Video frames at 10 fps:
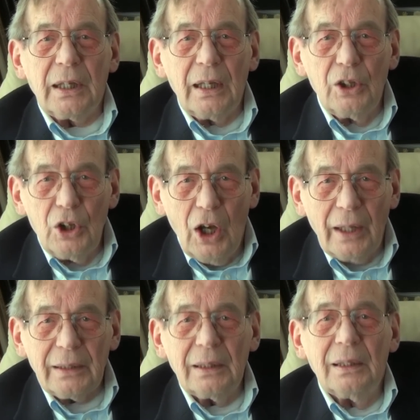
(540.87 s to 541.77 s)

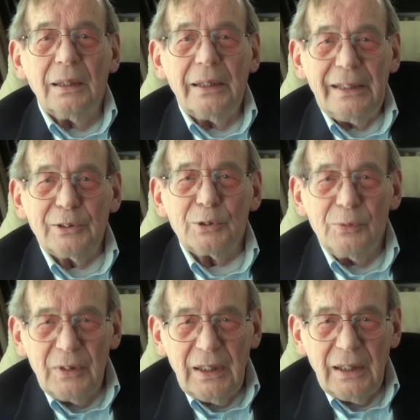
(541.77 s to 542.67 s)
cannot
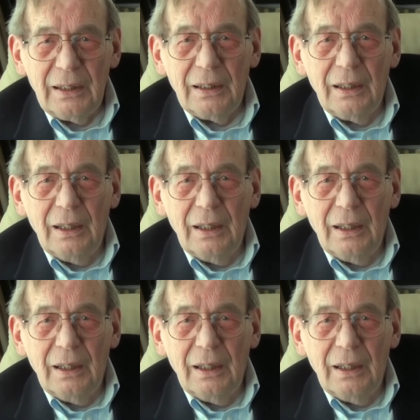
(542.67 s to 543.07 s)
intervene.